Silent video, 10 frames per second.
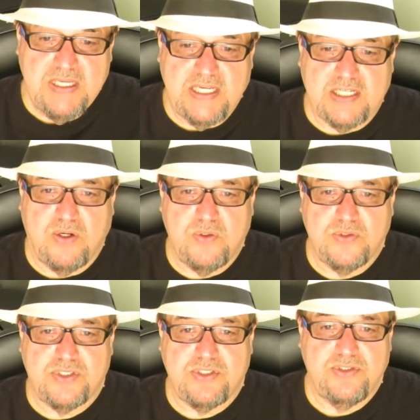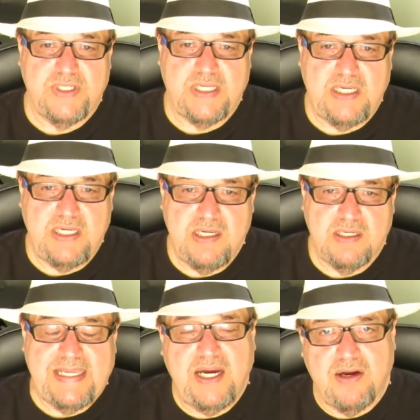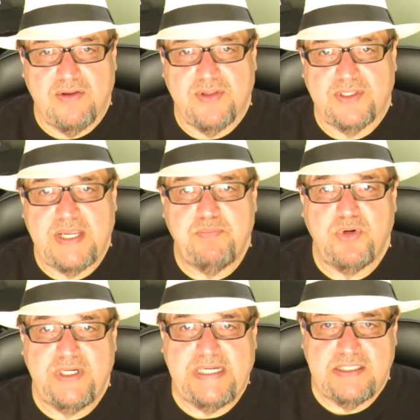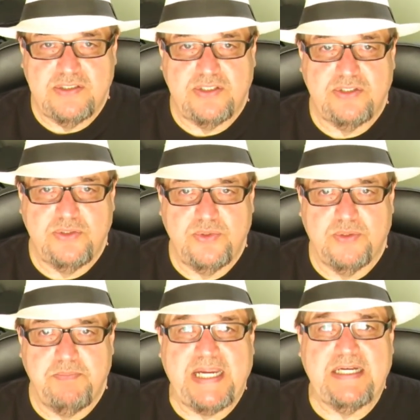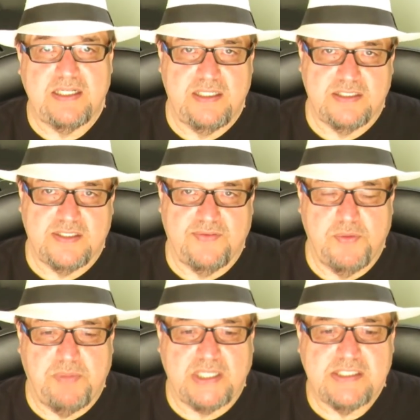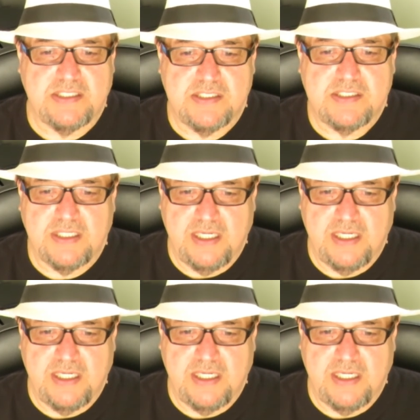It goes to the care that they put into the maintenance of the buses,